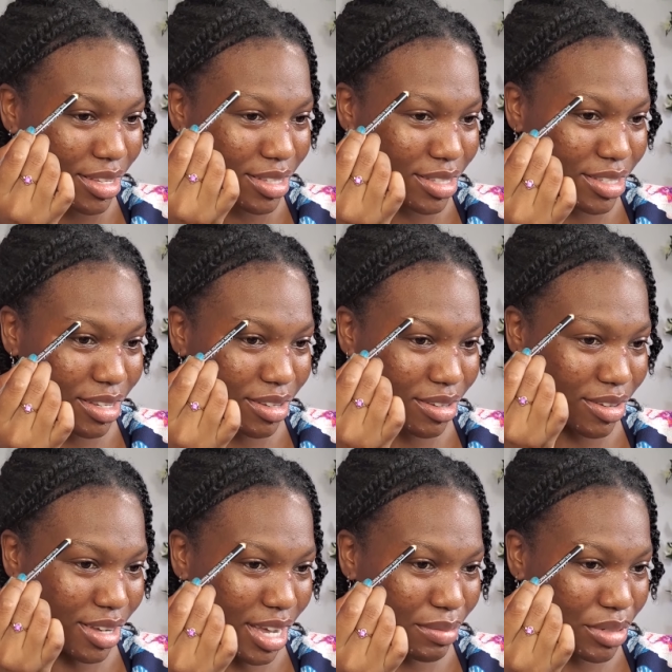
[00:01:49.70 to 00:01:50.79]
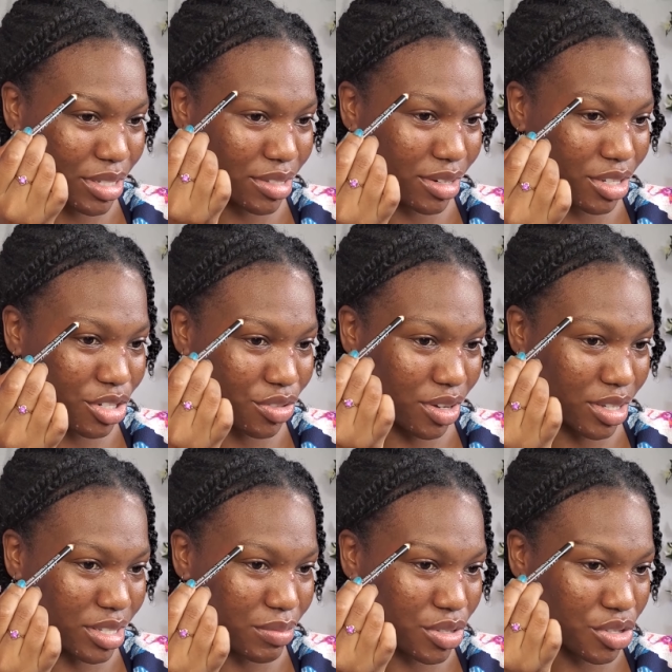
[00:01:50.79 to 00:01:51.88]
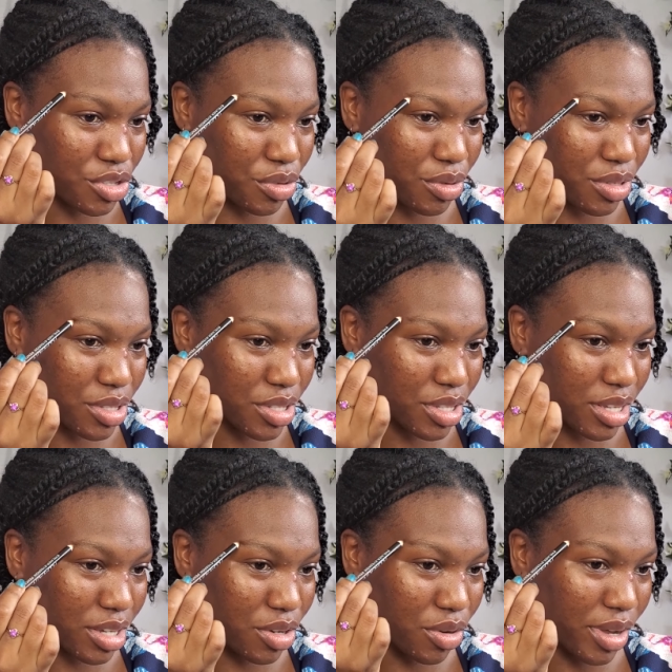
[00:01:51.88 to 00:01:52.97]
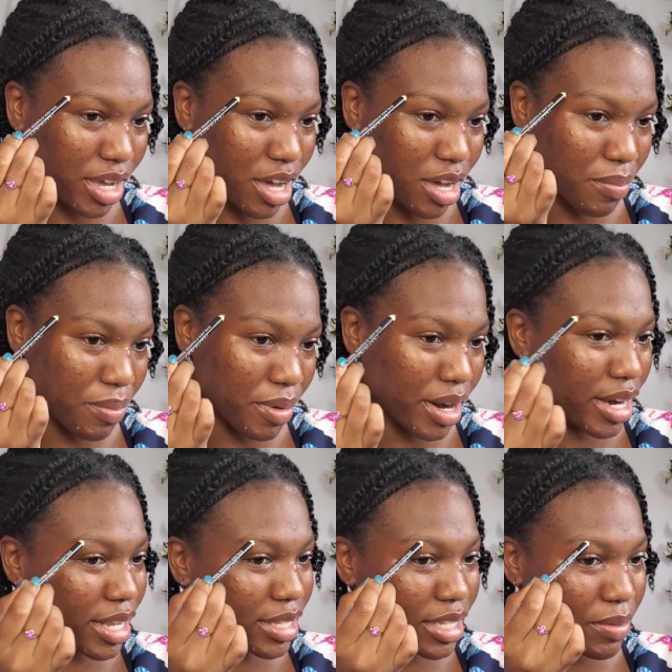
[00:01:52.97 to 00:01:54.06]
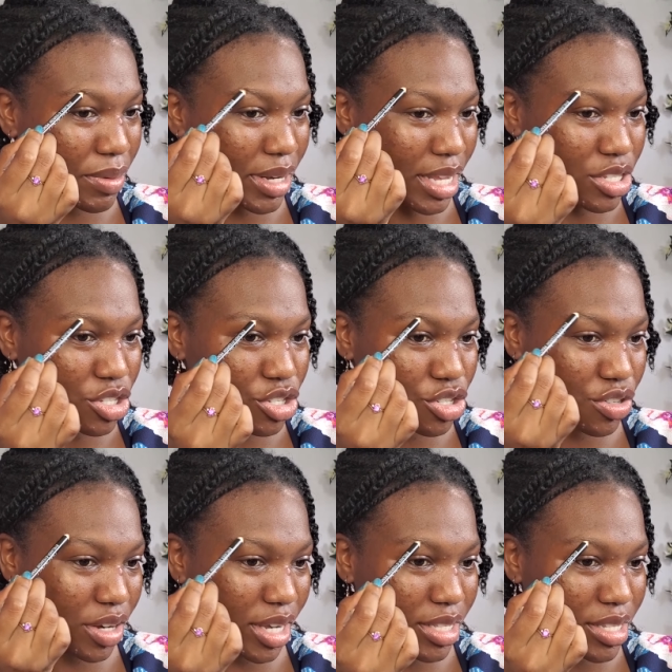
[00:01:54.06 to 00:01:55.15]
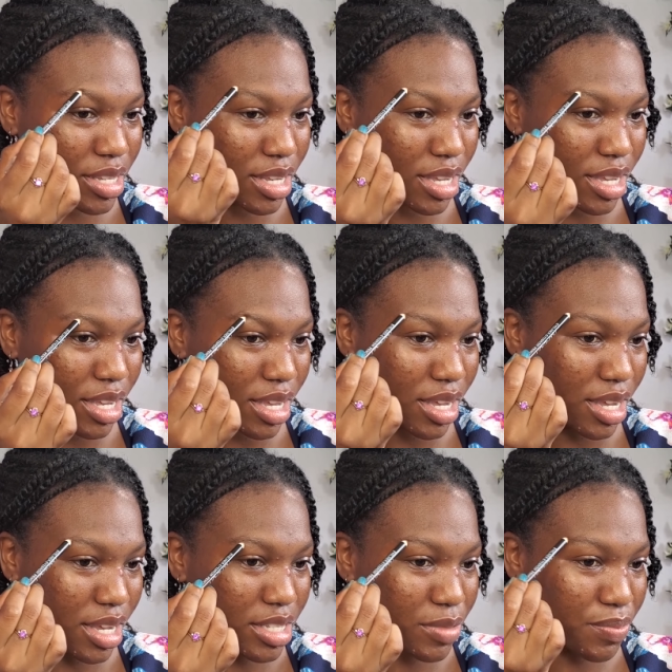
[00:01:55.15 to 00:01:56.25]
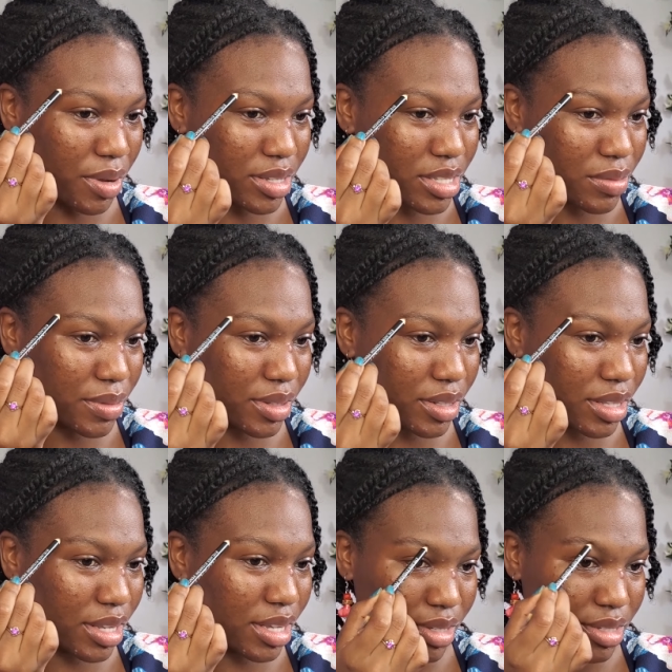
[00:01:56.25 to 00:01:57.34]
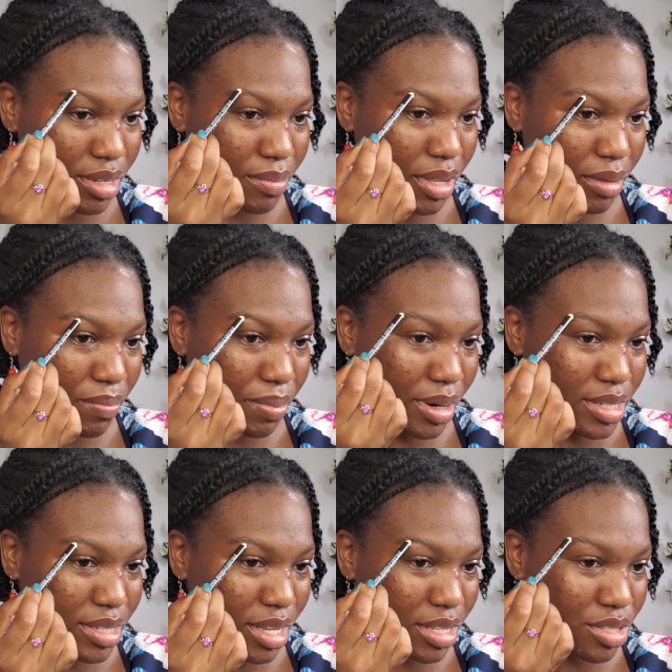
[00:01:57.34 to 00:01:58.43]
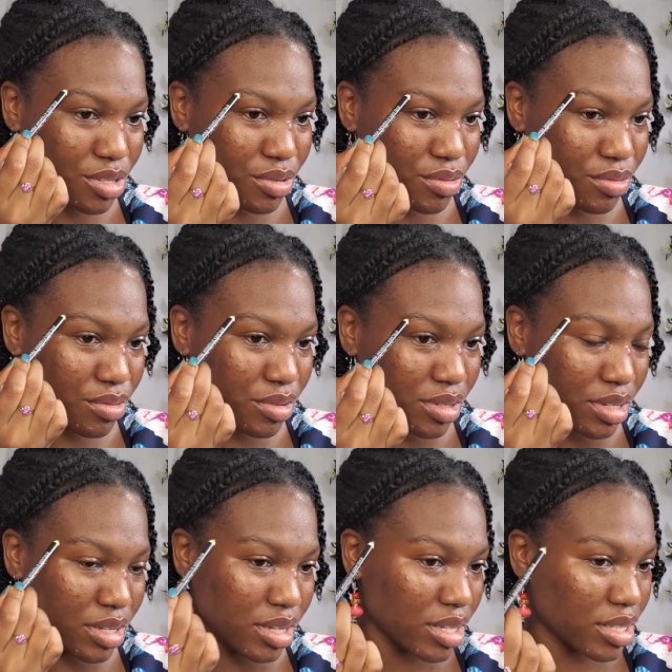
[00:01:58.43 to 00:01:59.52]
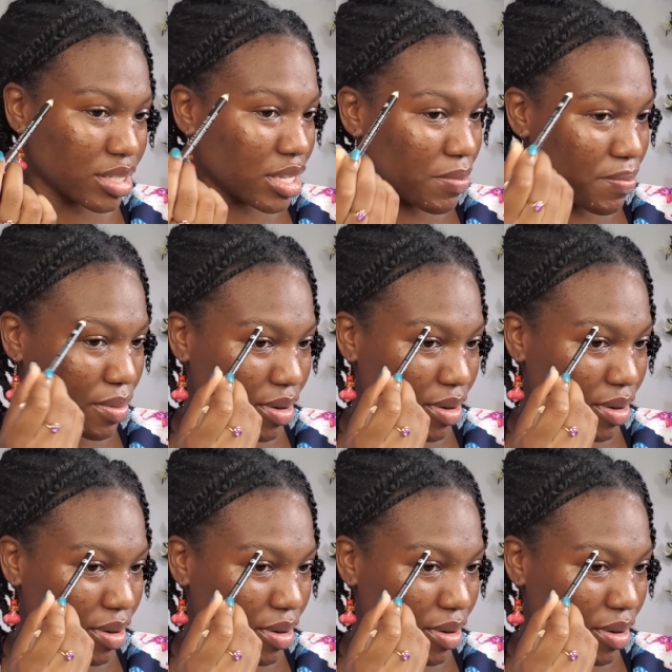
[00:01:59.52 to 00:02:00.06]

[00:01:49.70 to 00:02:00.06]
So I'm just gonna draw some strokes going upward and keep it as straight as possible, so I'm not pressing too deep.